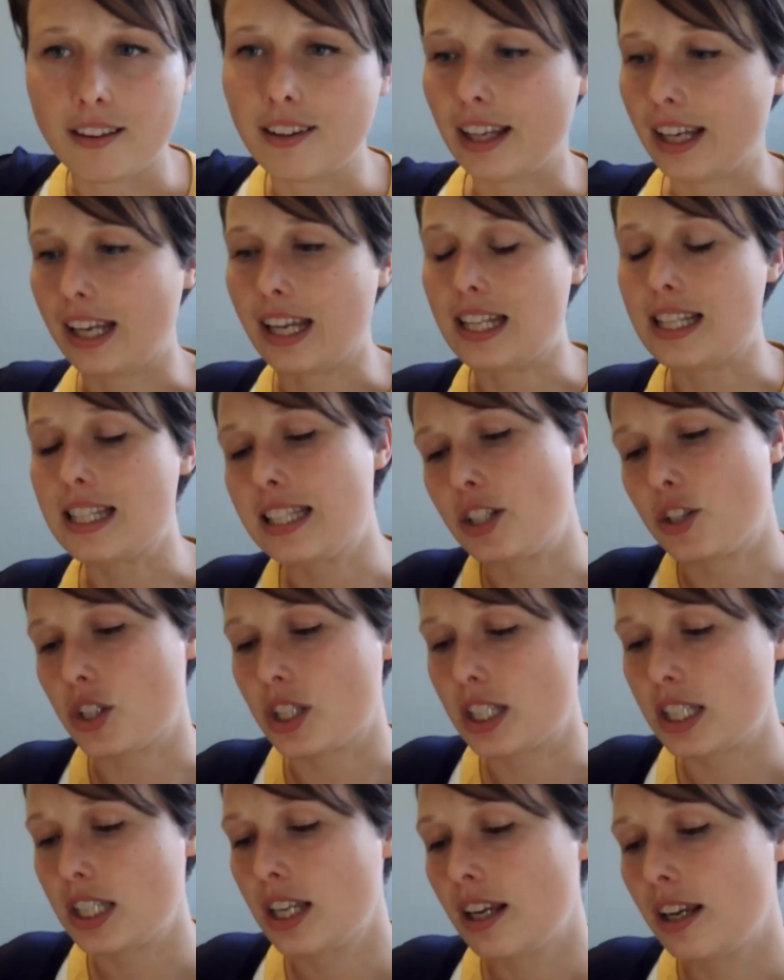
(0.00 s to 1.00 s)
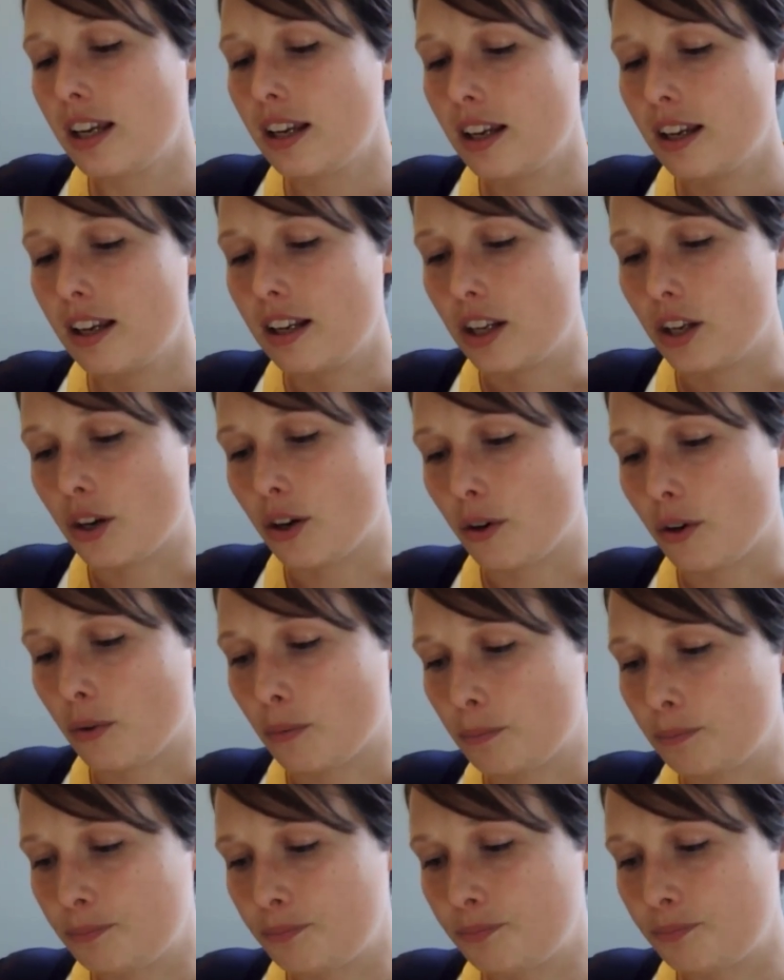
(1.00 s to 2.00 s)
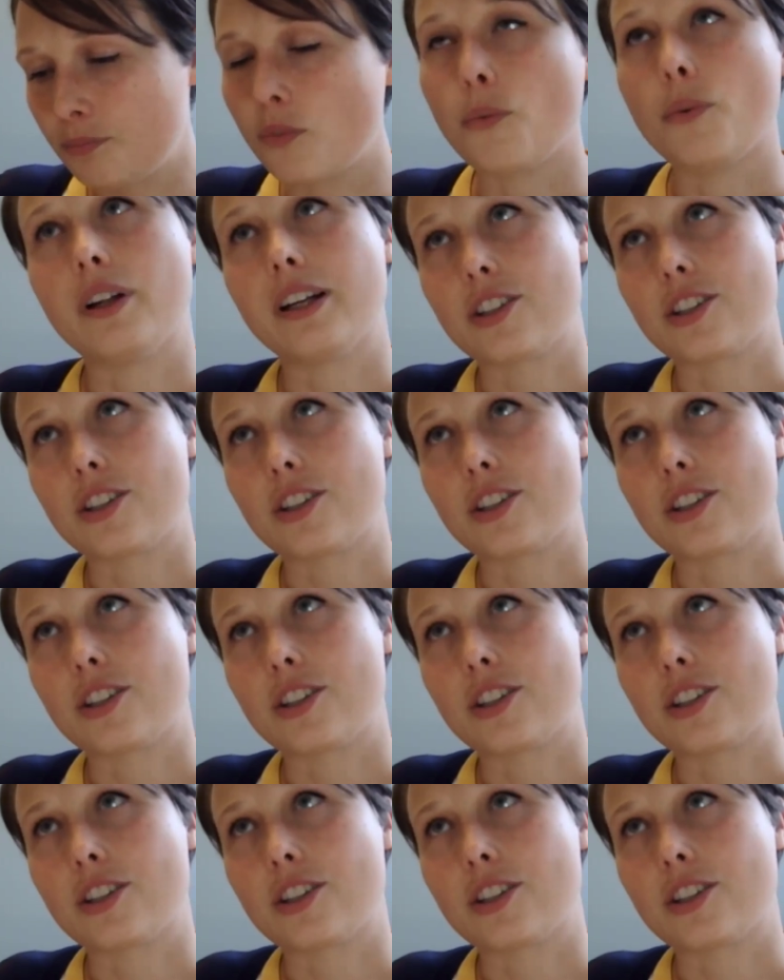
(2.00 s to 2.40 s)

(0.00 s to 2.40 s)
Like, it's just, well,